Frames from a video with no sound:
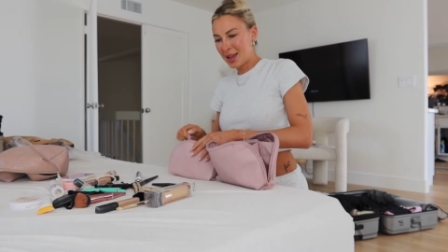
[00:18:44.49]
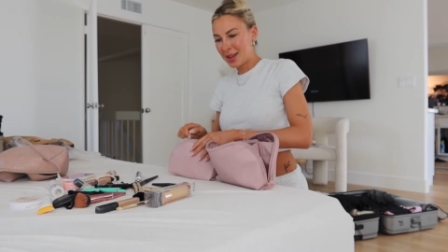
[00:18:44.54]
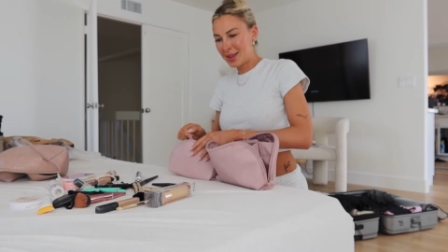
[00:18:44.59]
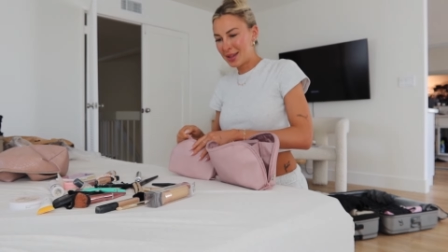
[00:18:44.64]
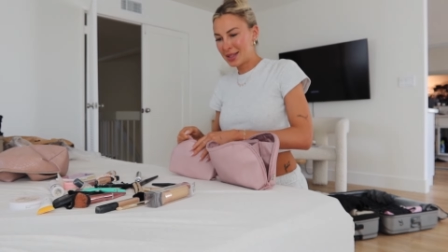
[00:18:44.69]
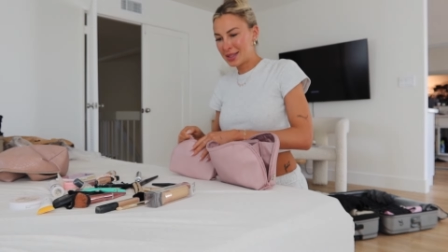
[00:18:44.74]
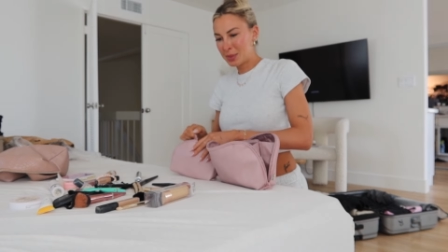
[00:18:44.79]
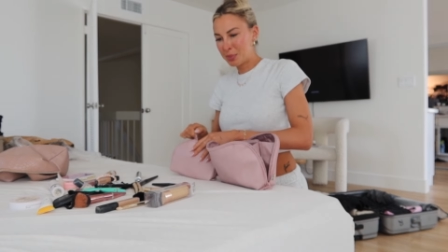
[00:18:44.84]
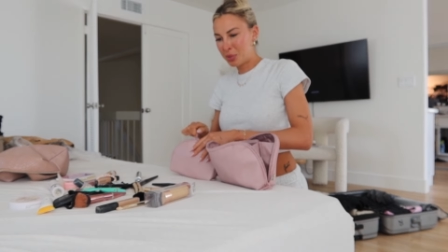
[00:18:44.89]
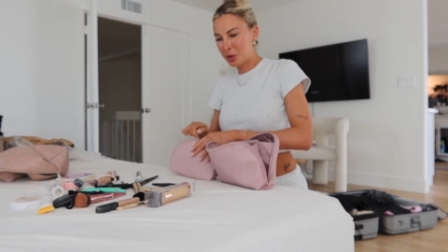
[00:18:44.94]
And
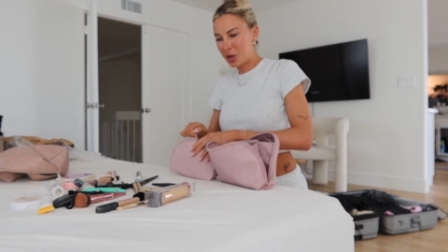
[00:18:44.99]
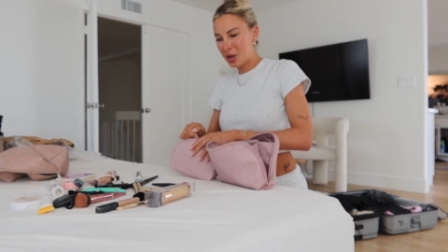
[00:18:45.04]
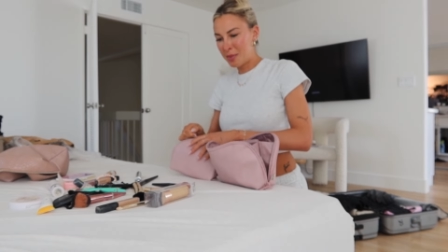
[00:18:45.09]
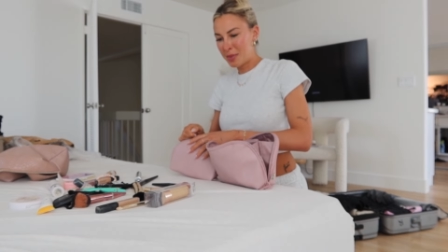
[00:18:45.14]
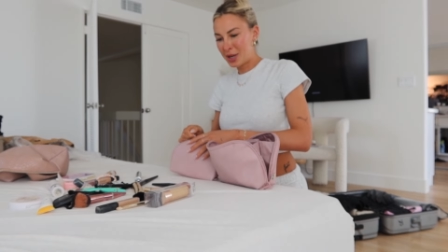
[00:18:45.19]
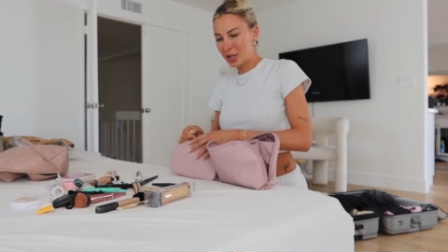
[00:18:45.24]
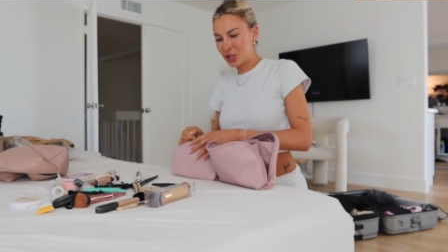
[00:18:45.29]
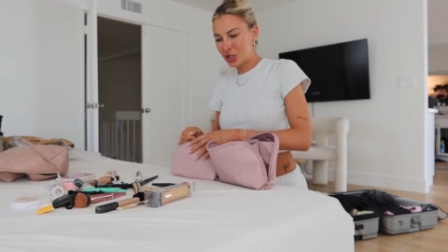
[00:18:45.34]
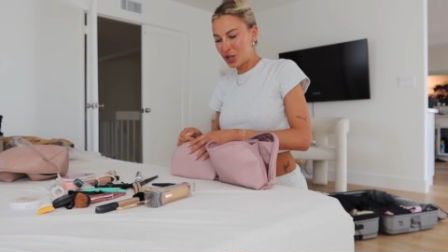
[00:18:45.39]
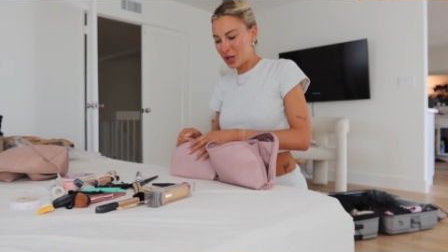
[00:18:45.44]
that's pretty
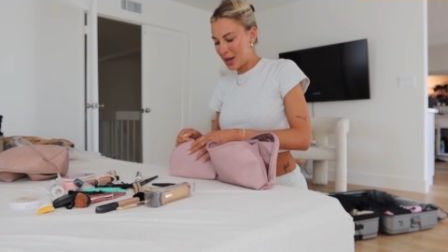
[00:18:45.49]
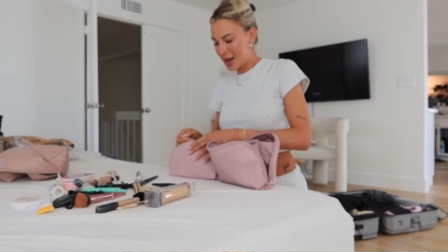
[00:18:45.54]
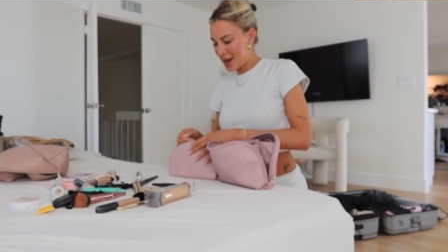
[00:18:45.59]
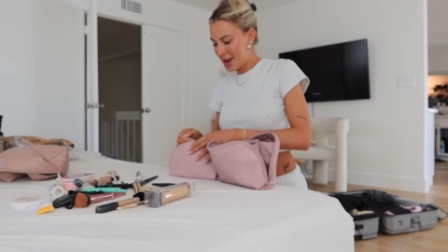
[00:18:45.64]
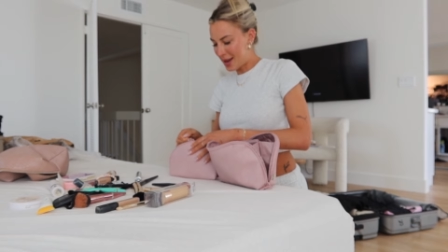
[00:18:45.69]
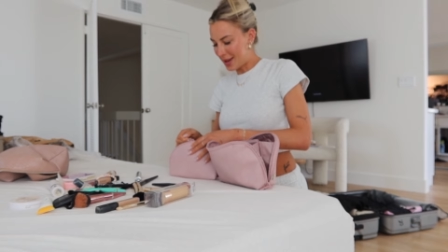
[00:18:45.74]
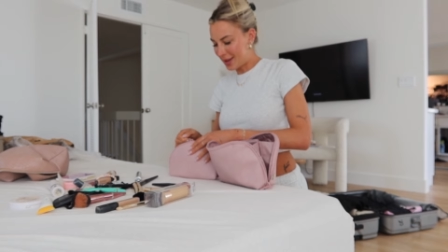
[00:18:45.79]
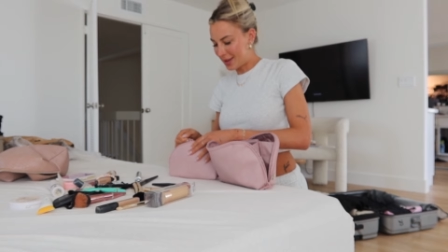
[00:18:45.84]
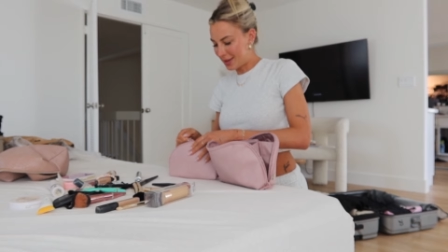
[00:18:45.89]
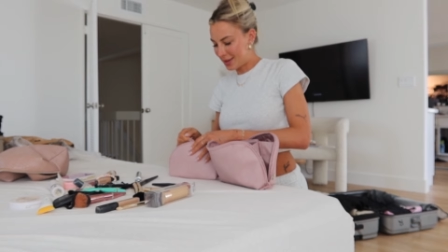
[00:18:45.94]
much
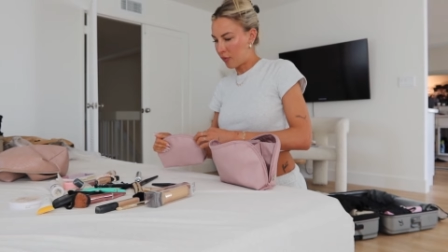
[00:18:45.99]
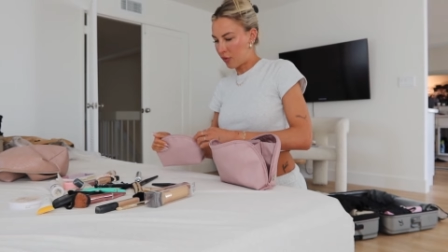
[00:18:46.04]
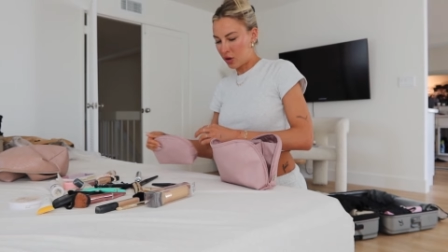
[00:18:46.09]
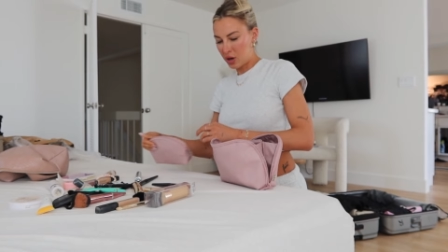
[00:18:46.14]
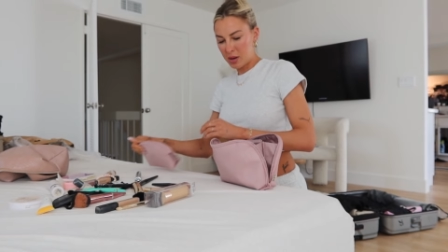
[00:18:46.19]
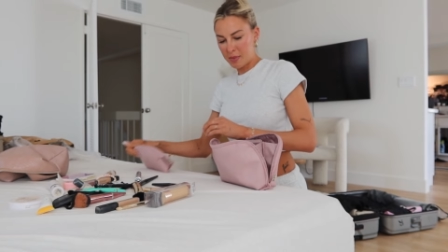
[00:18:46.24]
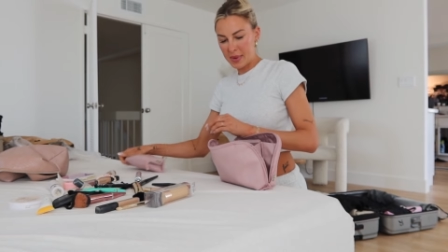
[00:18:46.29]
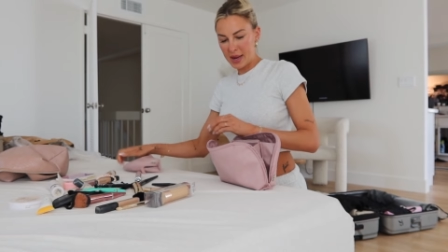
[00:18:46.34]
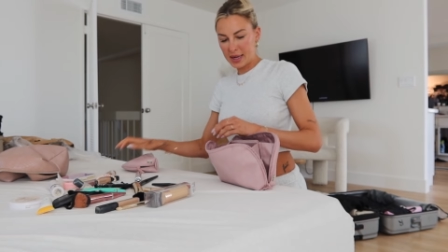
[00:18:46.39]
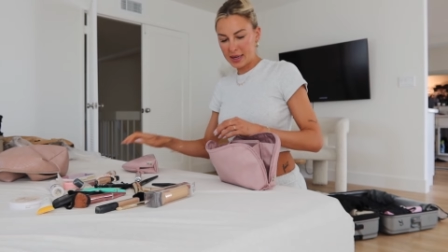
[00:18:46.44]
it
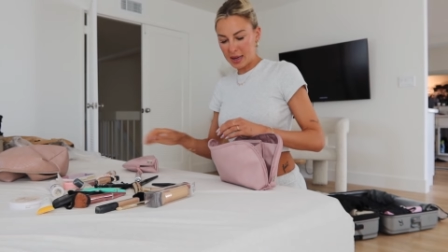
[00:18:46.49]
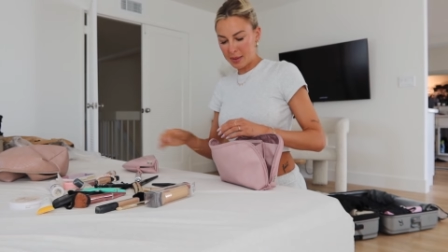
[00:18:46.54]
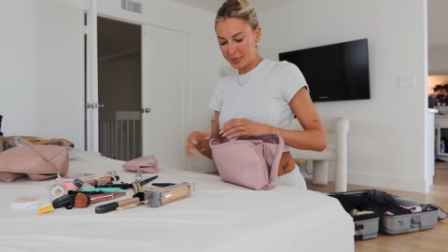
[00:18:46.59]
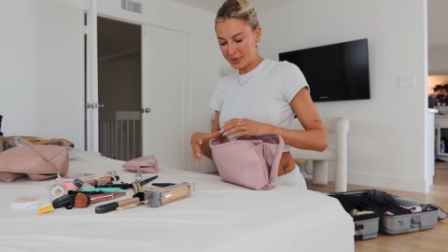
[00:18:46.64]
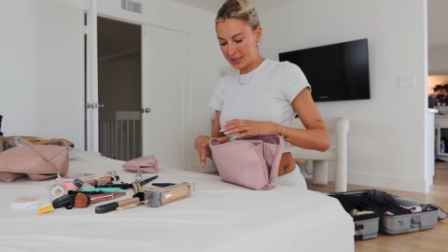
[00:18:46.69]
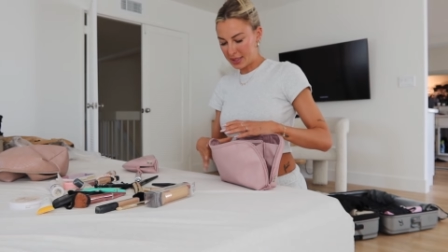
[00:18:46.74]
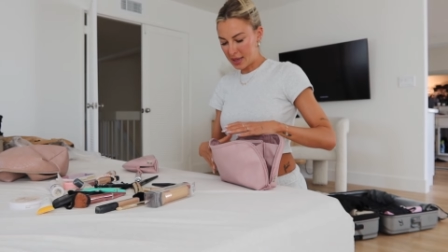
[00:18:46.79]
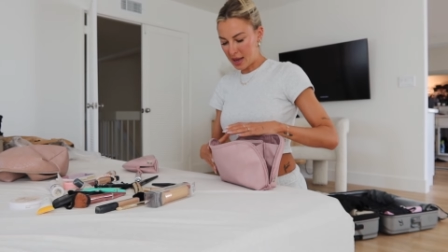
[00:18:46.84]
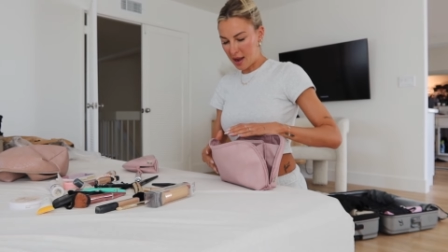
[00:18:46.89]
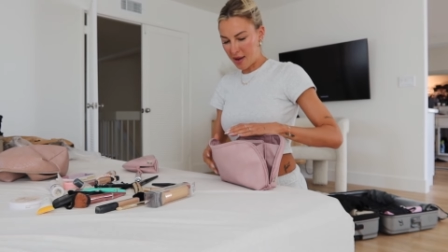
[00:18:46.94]
for the makeup
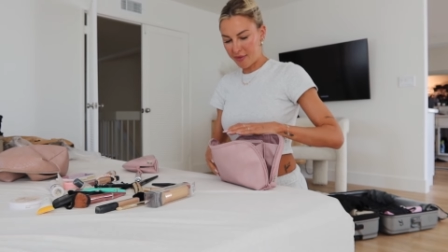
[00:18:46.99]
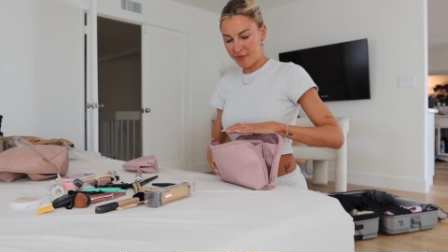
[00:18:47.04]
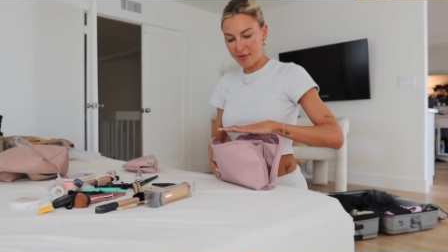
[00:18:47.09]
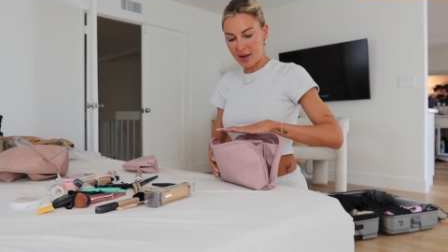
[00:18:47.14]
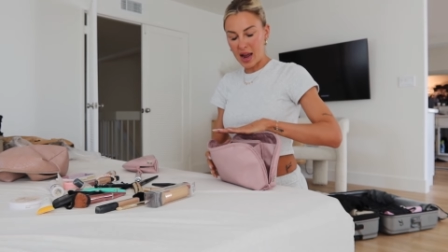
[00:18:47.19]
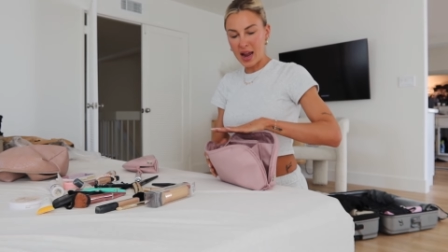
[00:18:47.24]
stuff.